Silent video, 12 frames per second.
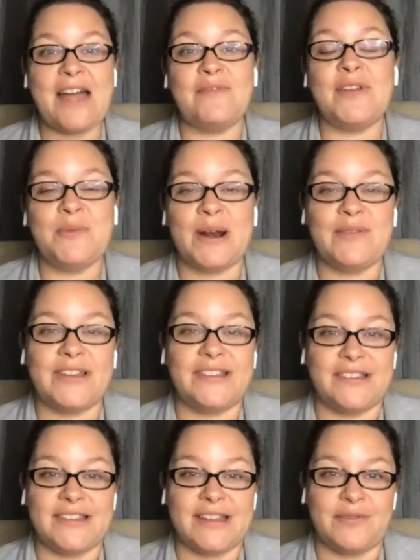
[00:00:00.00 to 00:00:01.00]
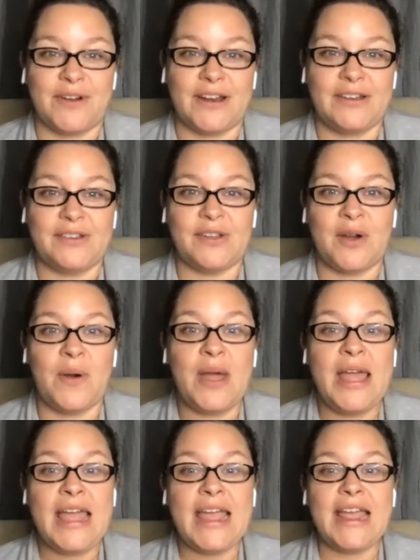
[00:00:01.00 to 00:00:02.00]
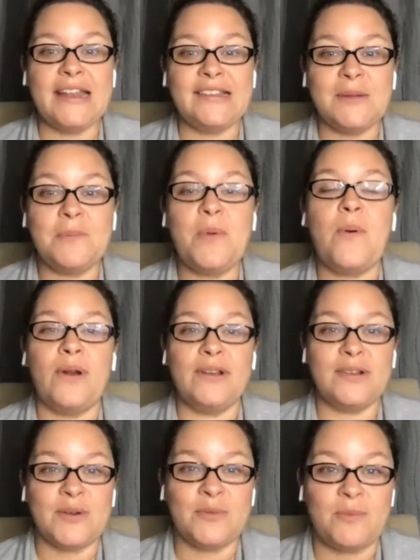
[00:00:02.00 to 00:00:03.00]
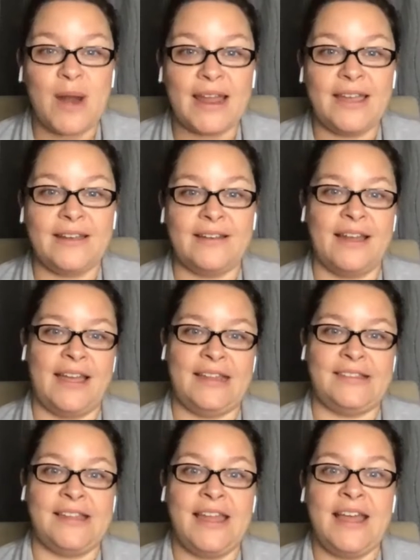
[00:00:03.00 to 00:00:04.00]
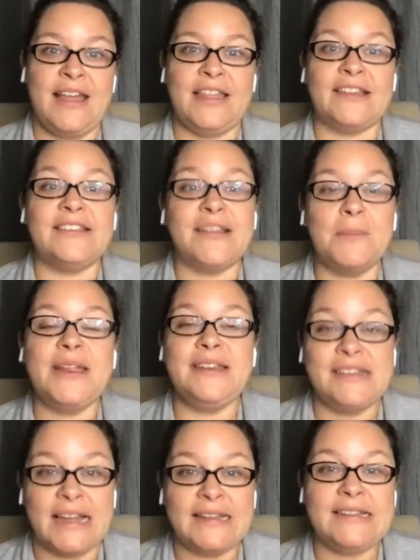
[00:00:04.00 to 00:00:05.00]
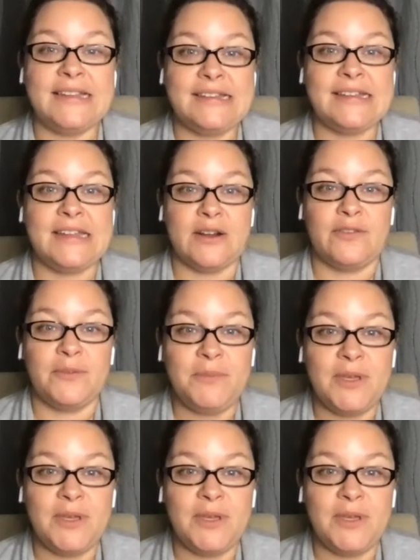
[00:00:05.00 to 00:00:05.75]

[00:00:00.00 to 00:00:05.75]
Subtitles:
every one of us is different. So it's important to recognize that somebody does need to hear from